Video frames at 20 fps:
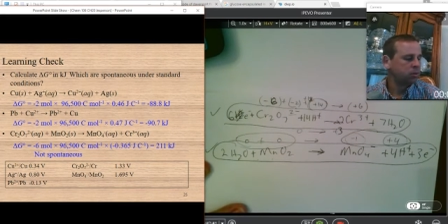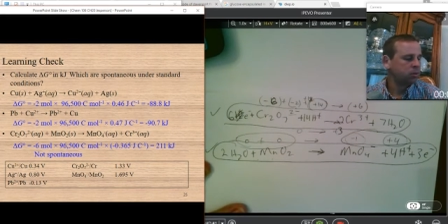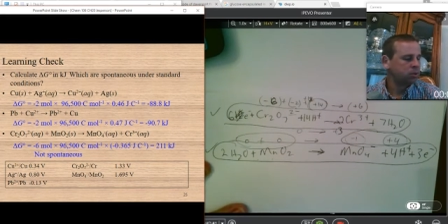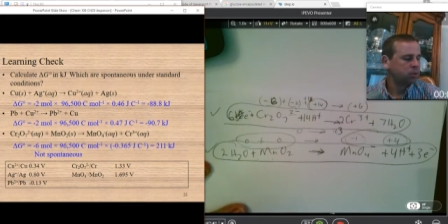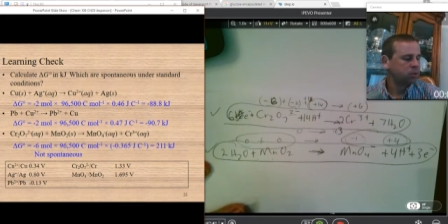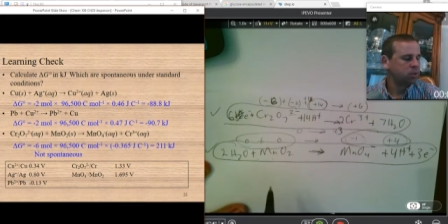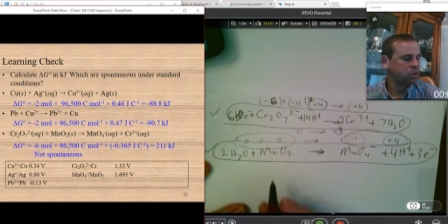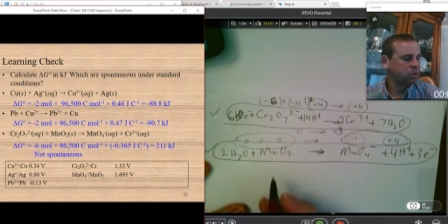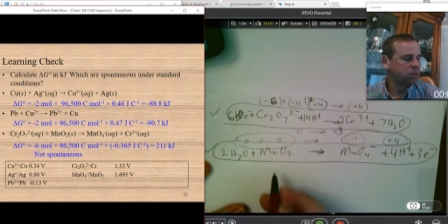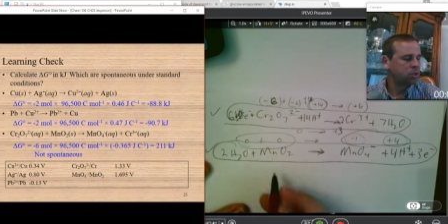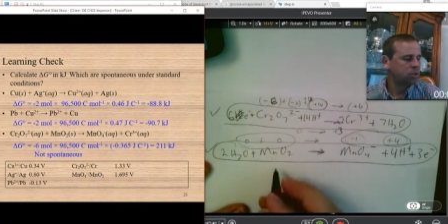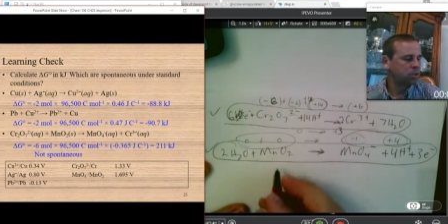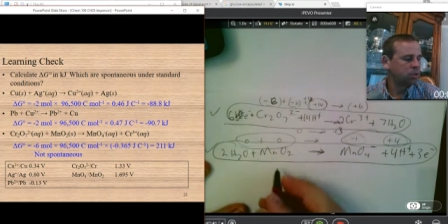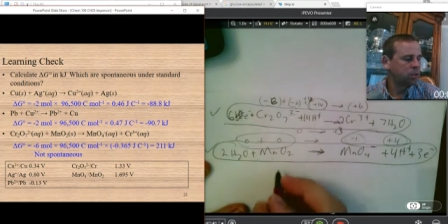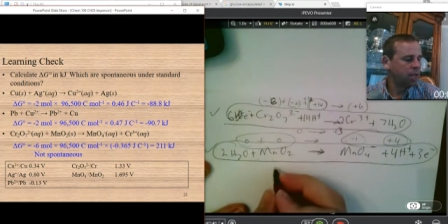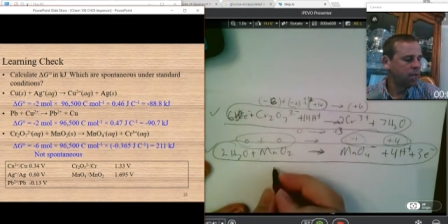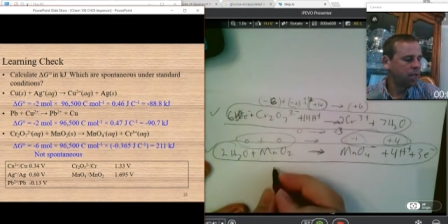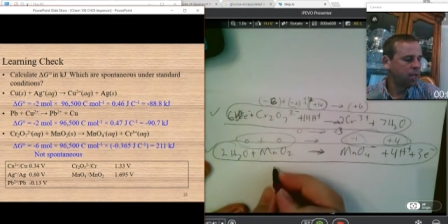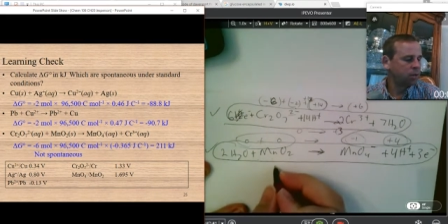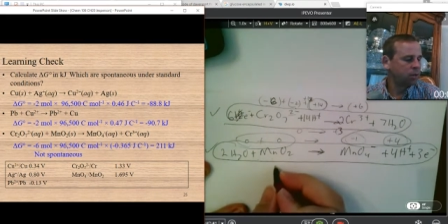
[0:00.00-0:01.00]
So this is an
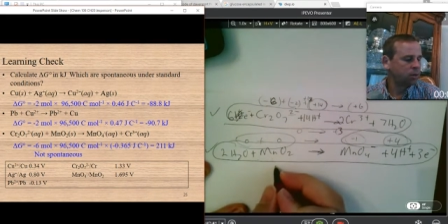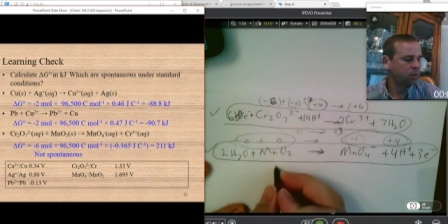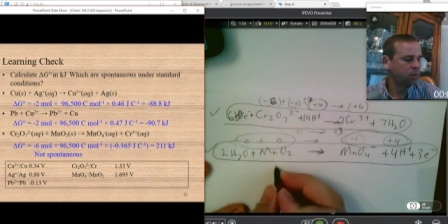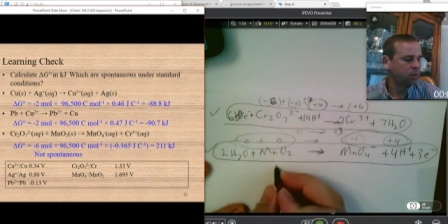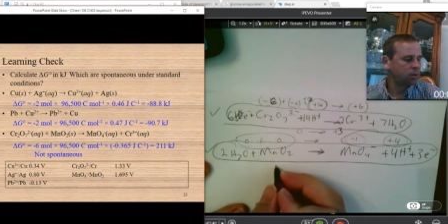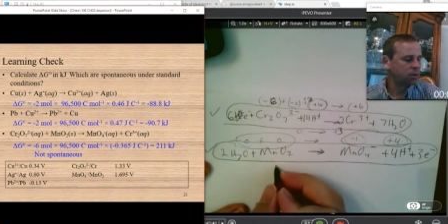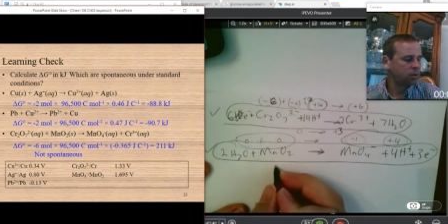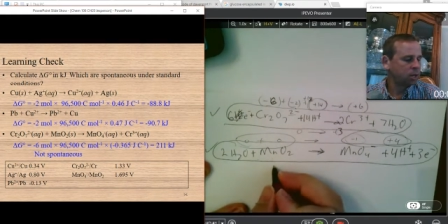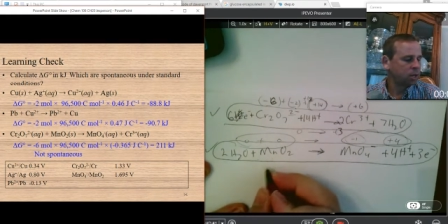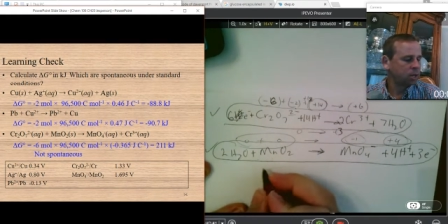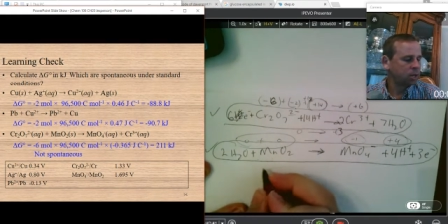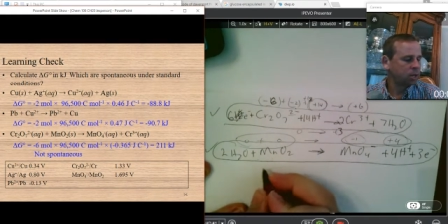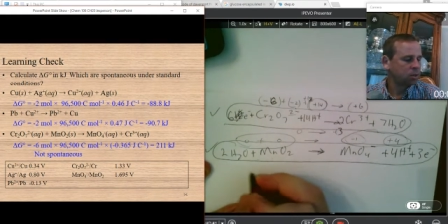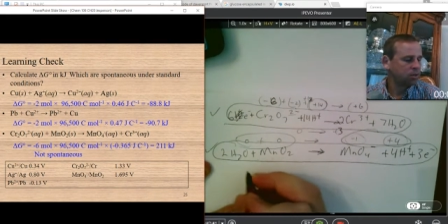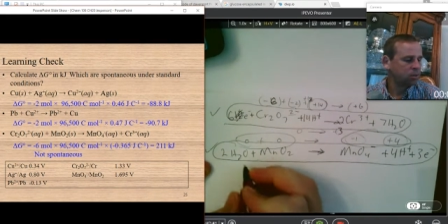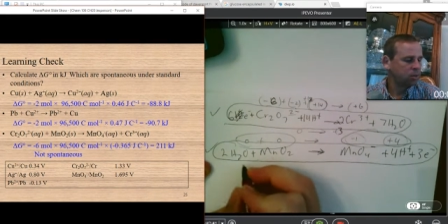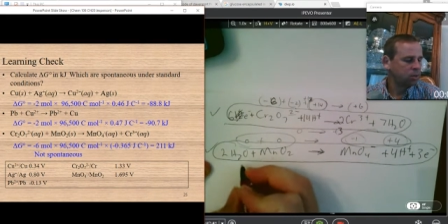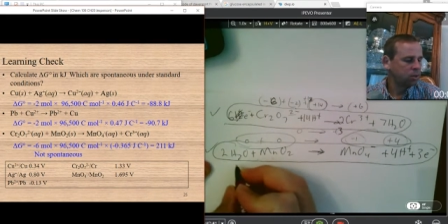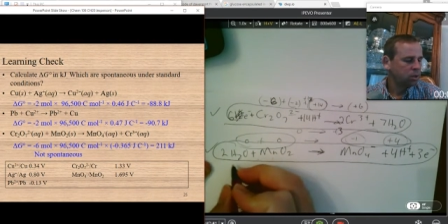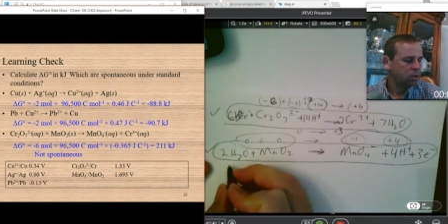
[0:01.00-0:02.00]
anodic reaction.
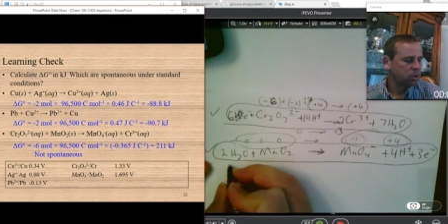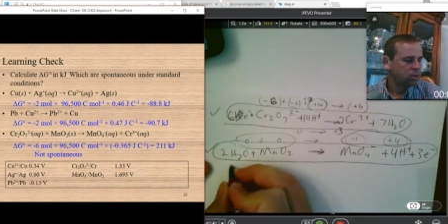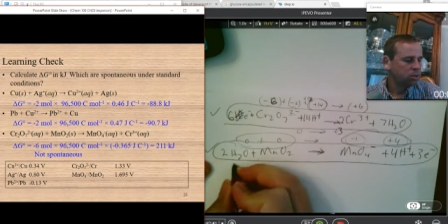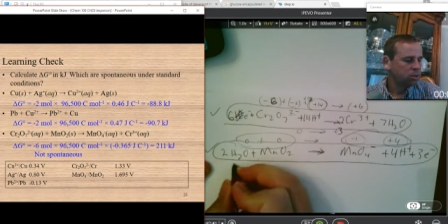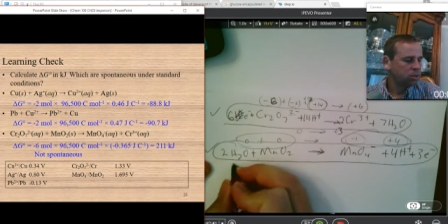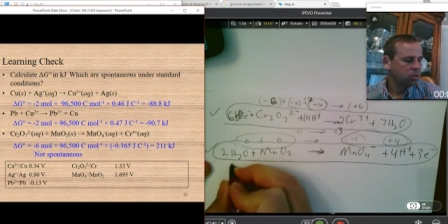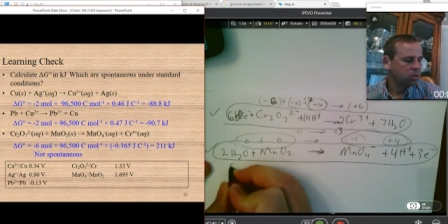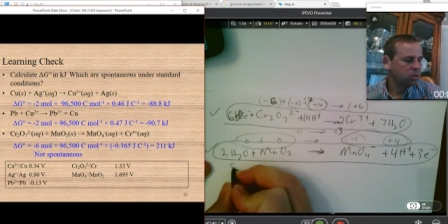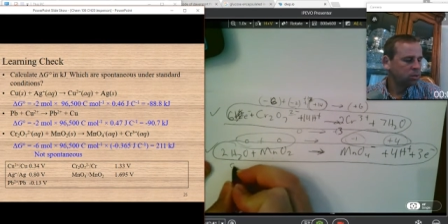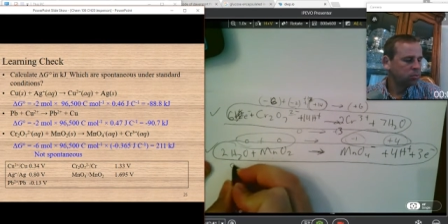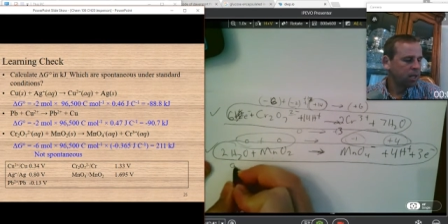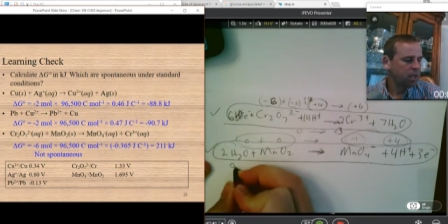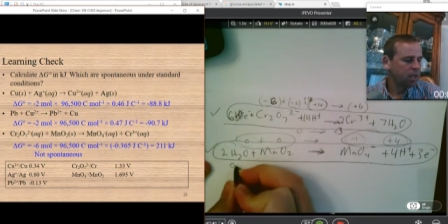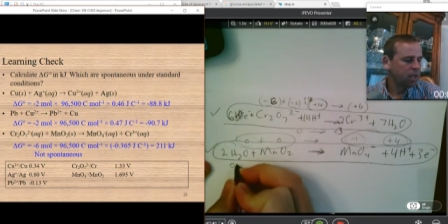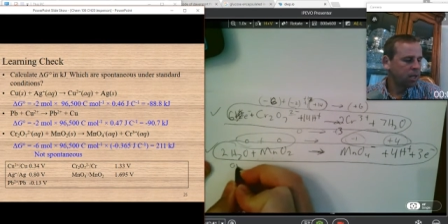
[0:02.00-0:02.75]
So this is my